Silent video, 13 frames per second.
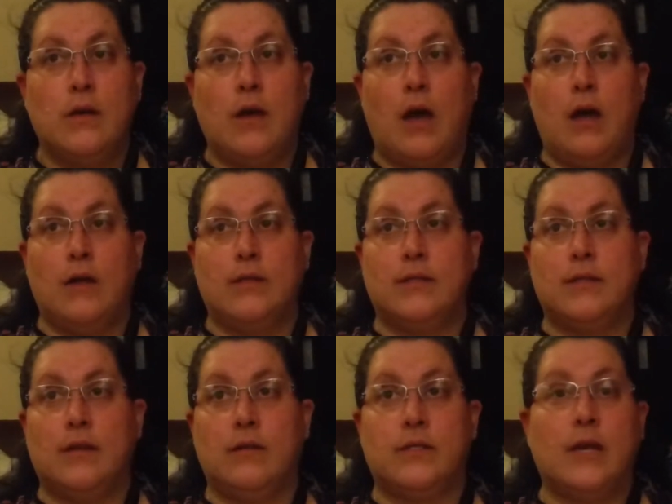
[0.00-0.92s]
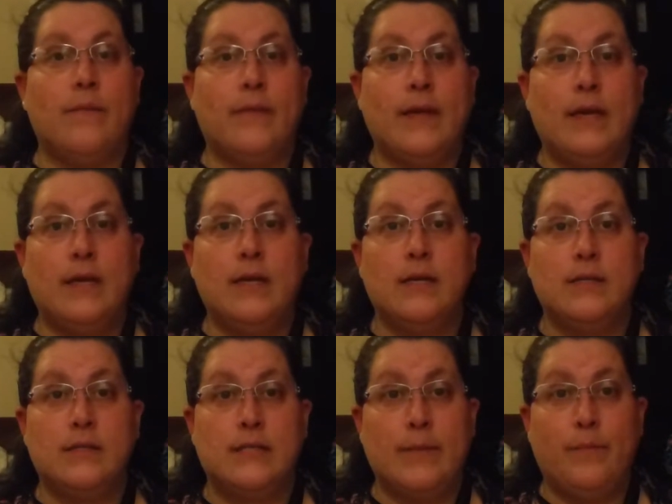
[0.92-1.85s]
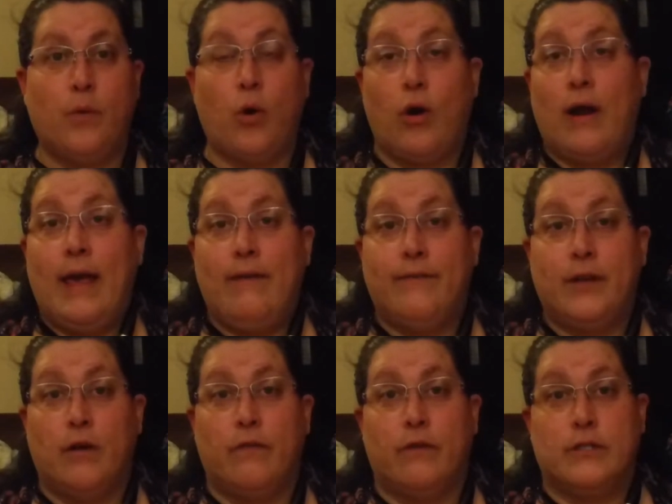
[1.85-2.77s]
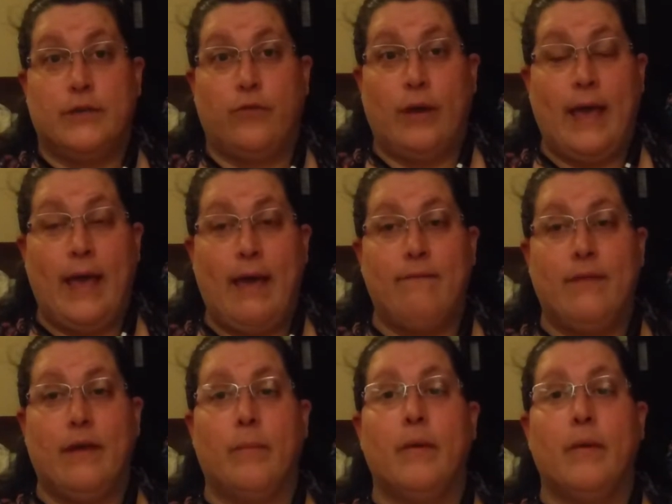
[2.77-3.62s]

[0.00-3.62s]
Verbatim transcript: Uh, something simple, or leftovers if we have them.